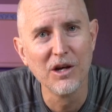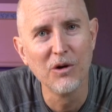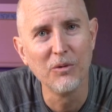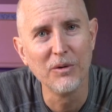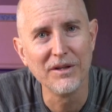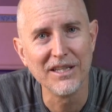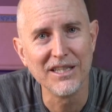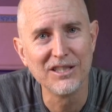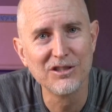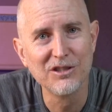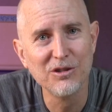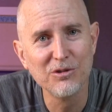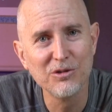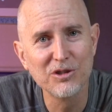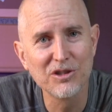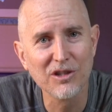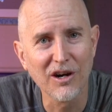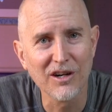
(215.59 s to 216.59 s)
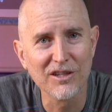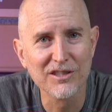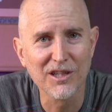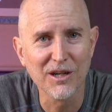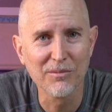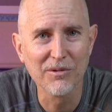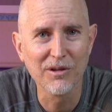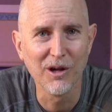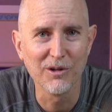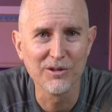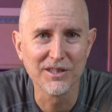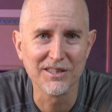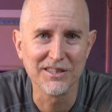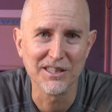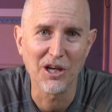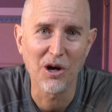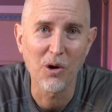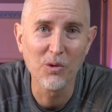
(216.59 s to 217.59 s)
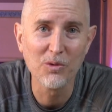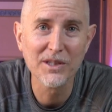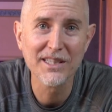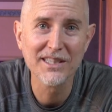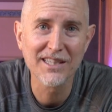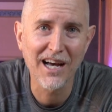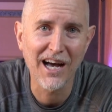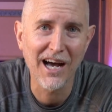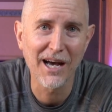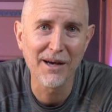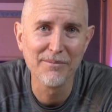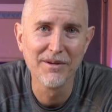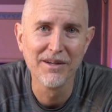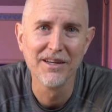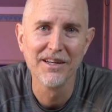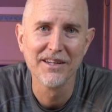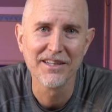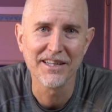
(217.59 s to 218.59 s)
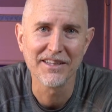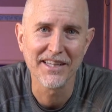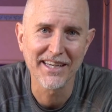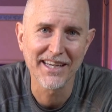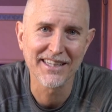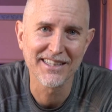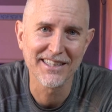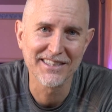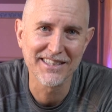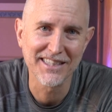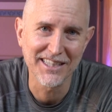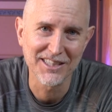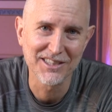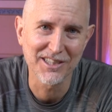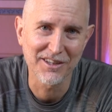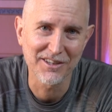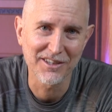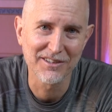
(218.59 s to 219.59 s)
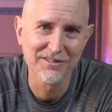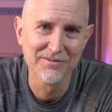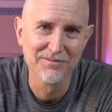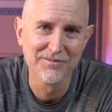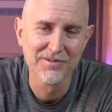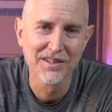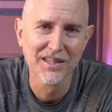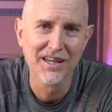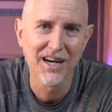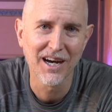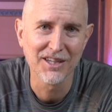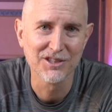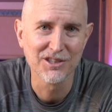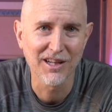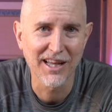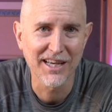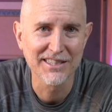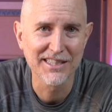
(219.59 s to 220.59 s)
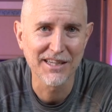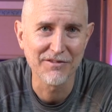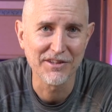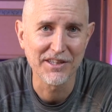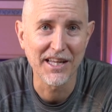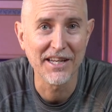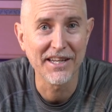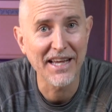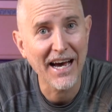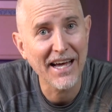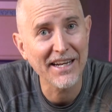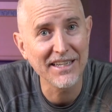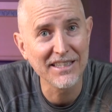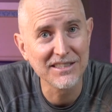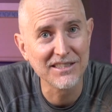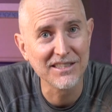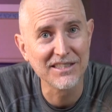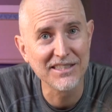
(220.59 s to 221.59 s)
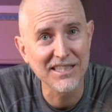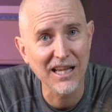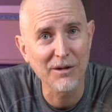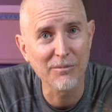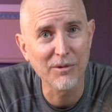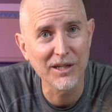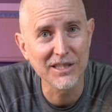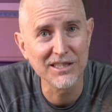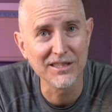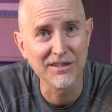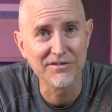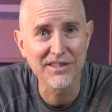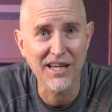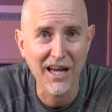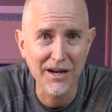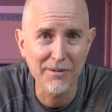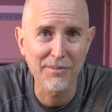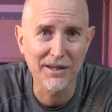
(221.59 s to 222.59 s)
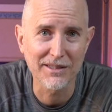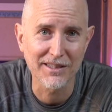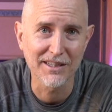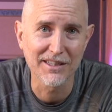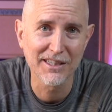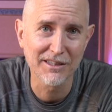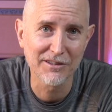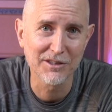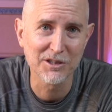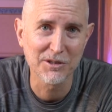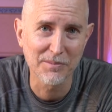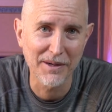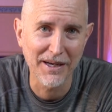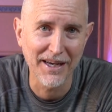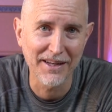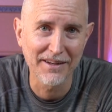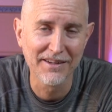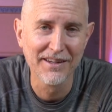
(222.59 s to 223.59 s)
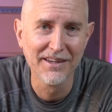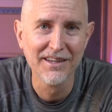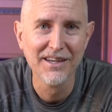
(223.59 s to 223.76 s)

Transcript: When these two stars come close is the only time that they get to see each other, on July 7th. And that is the celebration of Tanabata here in Japan.